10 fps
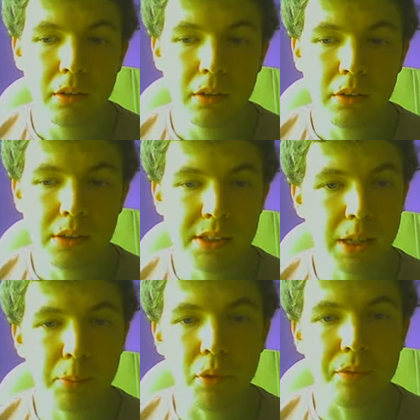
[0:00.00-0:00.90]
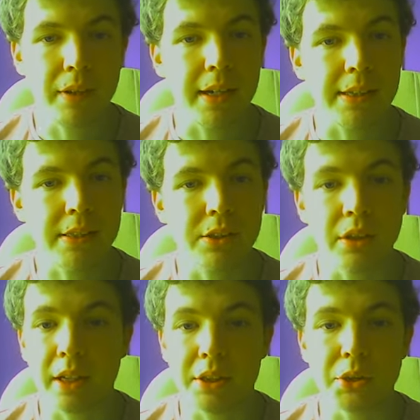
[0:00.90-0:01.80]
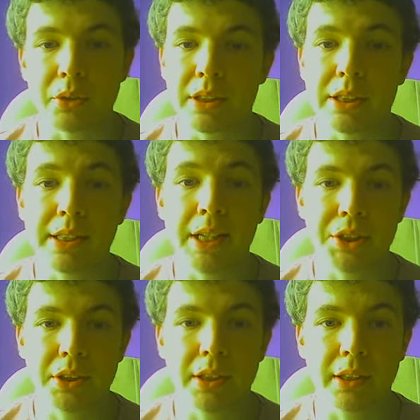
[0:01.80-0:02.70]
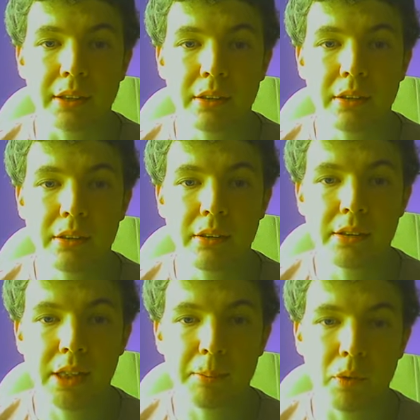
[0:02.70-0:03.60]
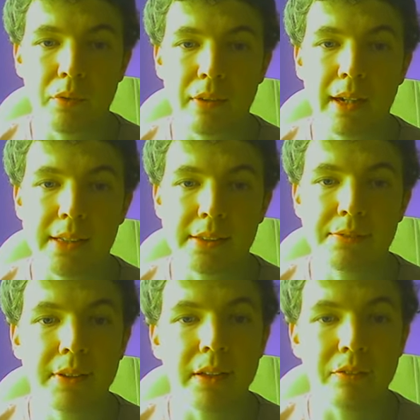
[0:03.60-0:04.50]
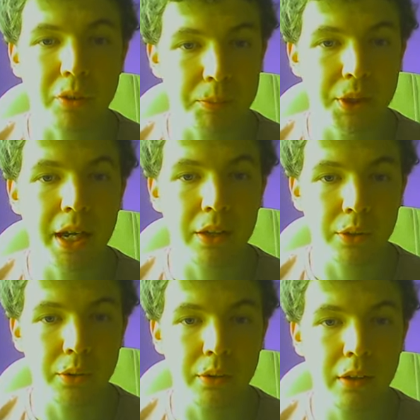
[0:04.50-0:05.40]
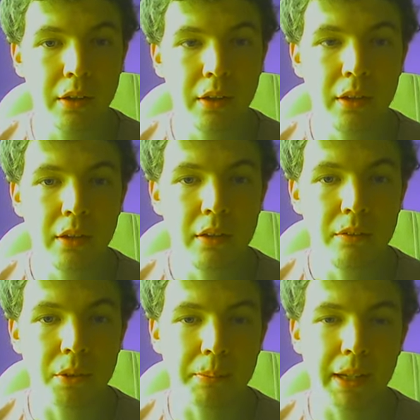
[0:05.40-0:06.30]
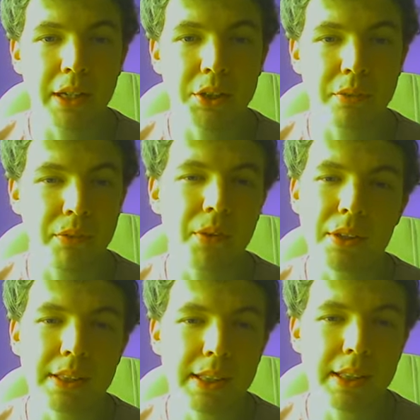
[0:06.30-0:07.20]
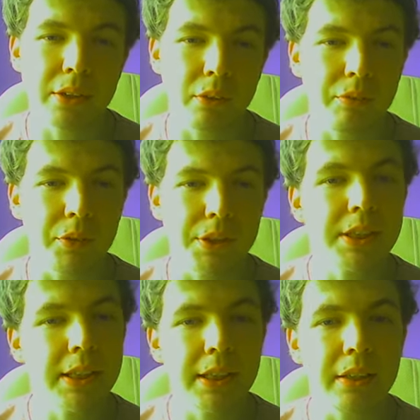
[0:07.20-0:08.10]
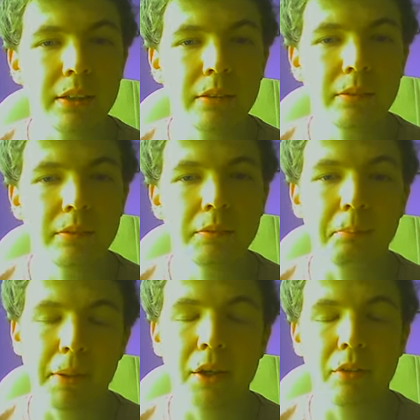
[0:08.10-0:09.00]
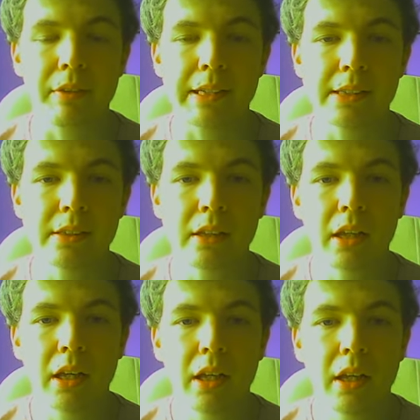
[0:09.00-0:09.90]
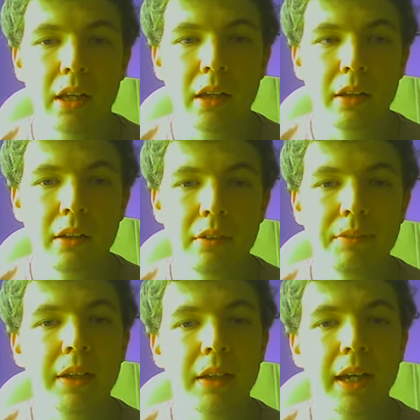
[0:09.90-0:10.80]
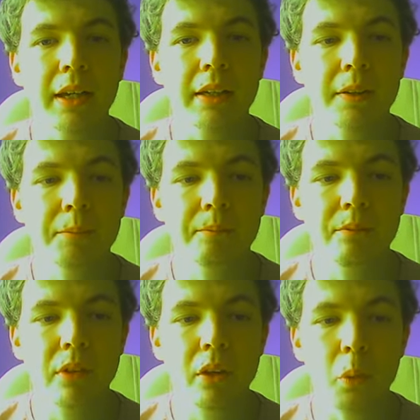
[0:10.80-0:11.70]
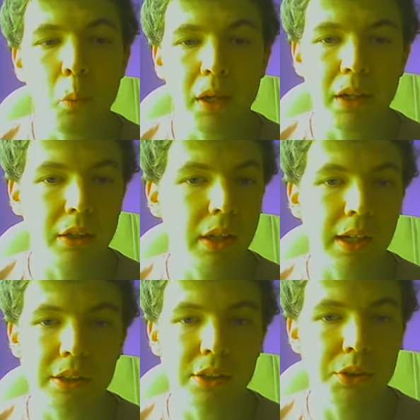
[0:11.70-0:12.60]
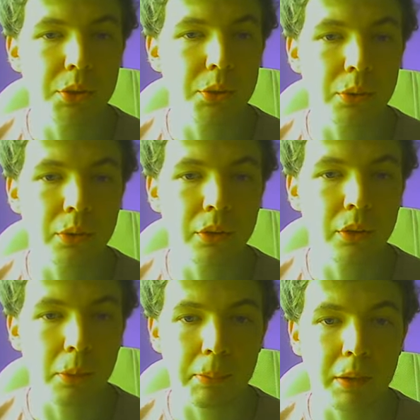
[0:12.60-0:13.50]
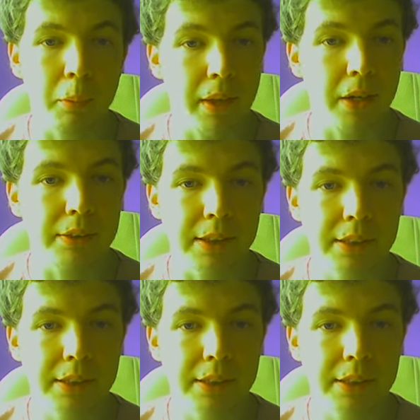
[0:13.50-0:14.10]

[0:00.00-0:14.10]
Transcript: Some of us do not do it intentionally. Some of us feel from childhood, from the age of 13 or 14, many of us, feel like we cannot do normally without it.